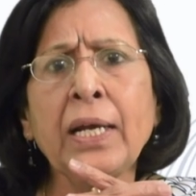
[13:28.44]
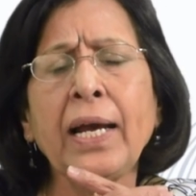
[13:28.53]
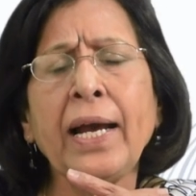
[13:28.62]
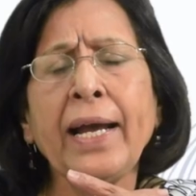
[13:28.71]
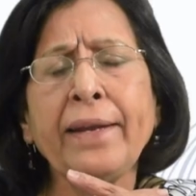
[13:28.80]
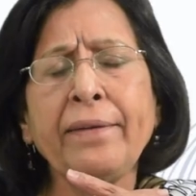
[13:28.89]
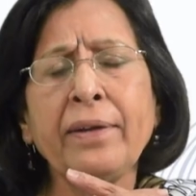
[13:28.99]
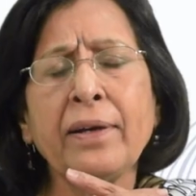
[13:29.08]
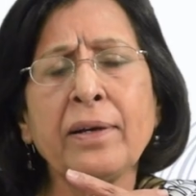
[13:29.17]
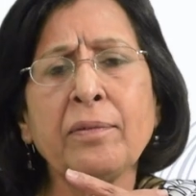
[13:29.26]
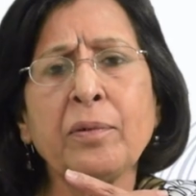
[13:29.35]
And
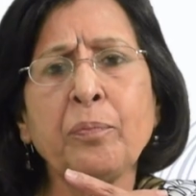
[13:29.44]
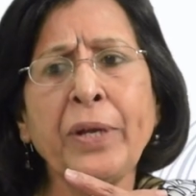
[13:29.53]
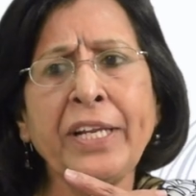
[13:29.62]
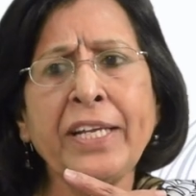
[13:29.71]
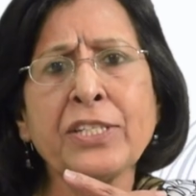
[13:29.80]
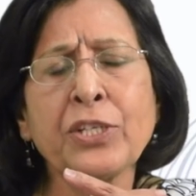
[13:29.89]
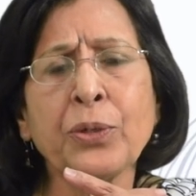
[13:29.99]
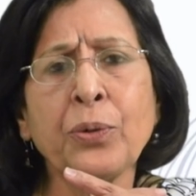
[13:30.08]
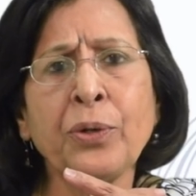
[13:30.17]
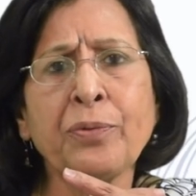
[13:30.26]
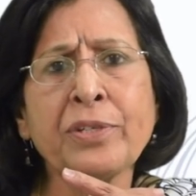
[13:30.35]
many years
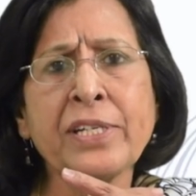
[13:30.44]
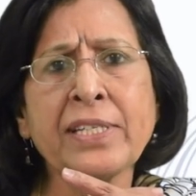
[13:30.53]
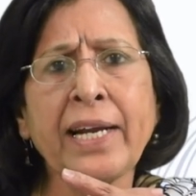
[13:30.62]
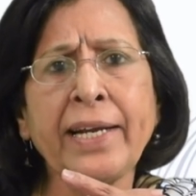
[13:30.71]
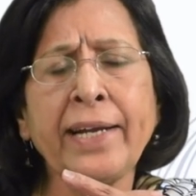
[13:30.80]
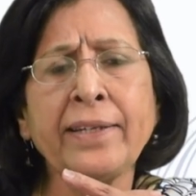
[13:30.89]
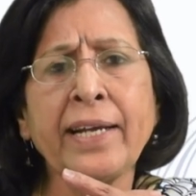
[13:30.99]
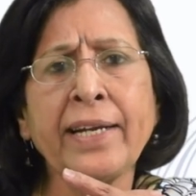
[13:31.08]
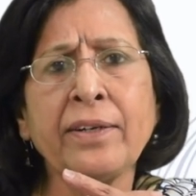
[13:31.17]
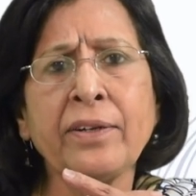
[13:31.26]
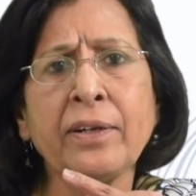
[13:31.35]
ago, it was decided
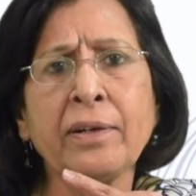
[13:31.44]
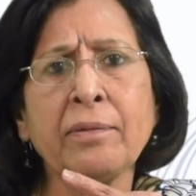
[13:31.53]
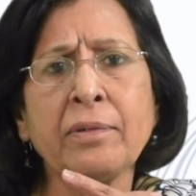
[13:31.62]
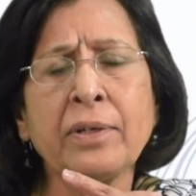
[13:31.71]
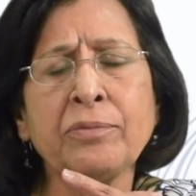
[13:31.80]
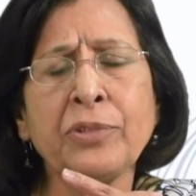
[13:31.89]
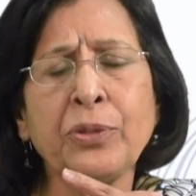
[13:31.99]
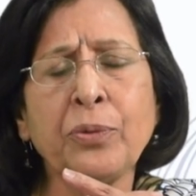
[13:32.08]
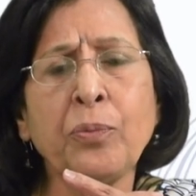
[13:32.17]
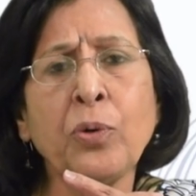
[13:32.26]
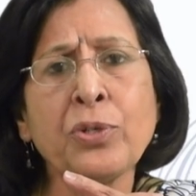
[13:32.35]
that
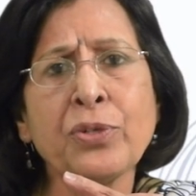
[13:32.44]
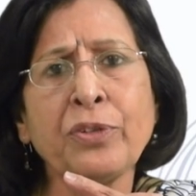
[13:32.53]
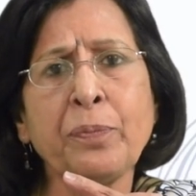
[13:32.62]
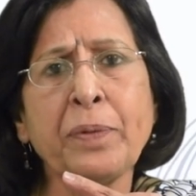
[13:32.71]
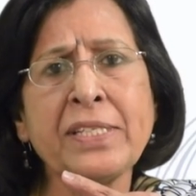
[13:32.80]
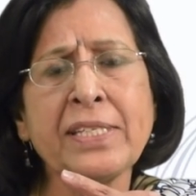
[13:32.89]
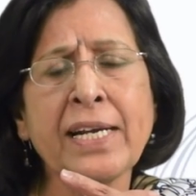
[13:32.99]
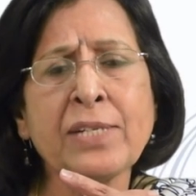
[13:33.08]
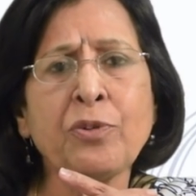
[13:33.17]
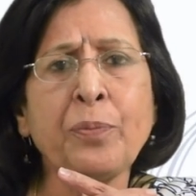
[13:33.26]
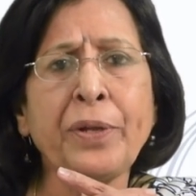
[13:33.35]
most of the
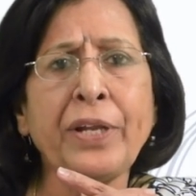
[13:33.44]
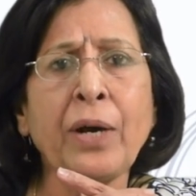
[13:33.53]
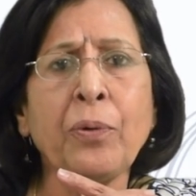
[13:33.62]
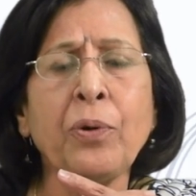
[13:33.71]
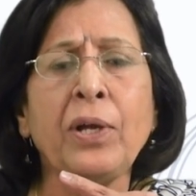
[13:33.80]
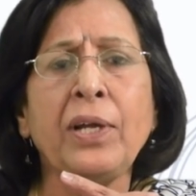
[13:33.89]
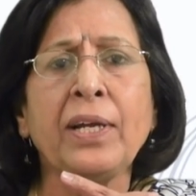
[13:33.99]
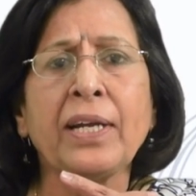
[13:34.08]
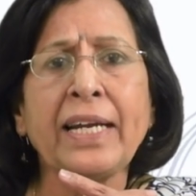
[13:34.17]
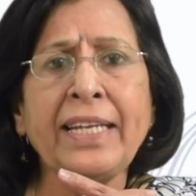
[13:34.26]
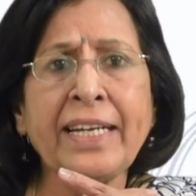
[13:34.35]
panchayats would be now
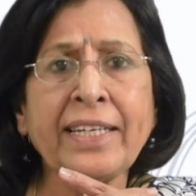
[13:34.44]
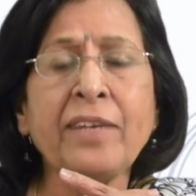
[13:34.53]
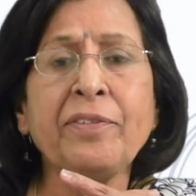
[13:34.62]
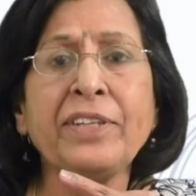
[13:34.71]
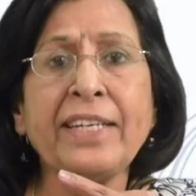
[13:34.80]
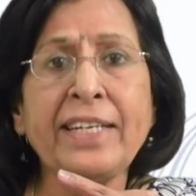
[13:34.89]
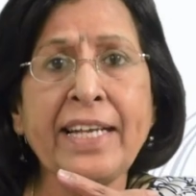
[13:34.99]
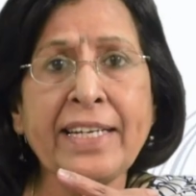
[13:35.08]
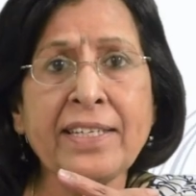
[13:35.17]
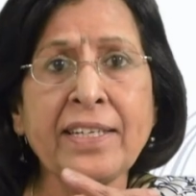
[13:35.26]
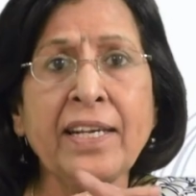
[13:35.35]
connected with the
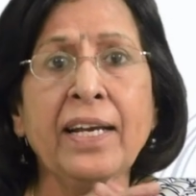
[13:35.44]
net,